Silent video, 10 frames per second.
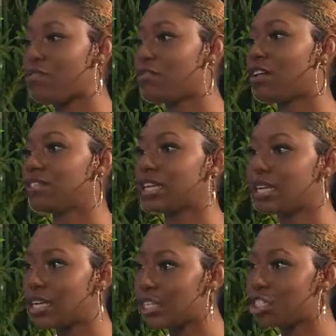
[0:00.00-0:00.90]
involved in
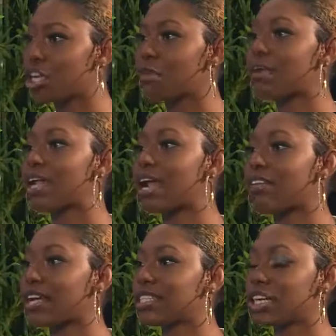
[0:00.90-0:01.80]
leadership and
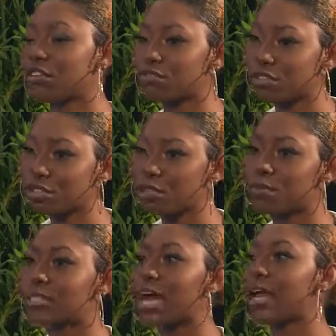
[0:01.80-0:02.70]
directing of
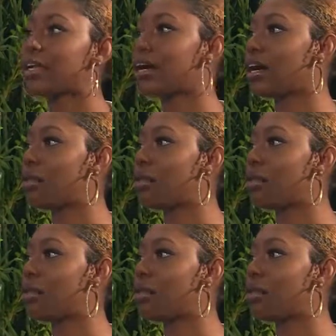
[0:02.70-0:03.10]
groups and